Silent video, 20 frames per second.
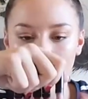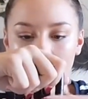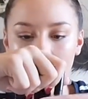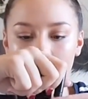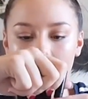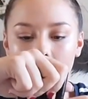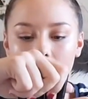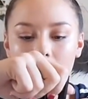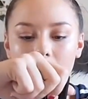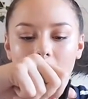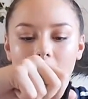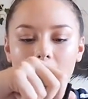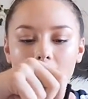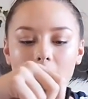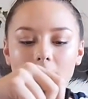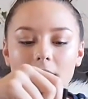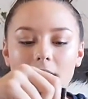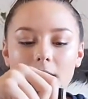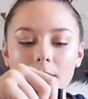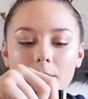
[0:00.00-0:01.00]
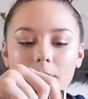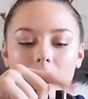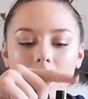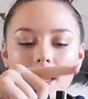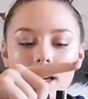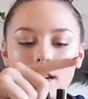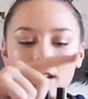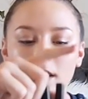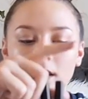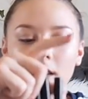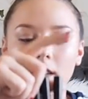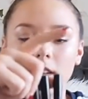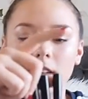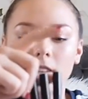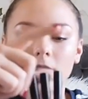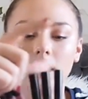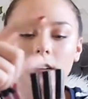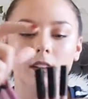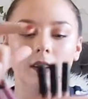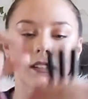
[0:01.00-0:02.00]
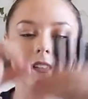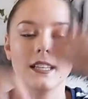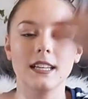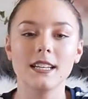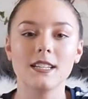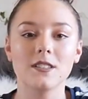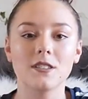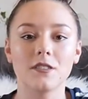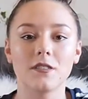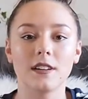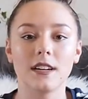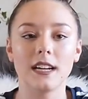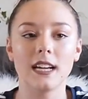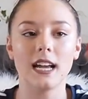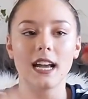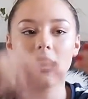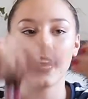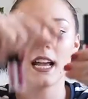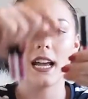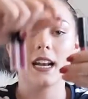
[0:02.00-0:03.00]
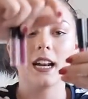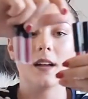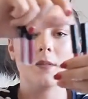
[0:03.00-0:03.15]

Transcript: I'm keeping these 3, and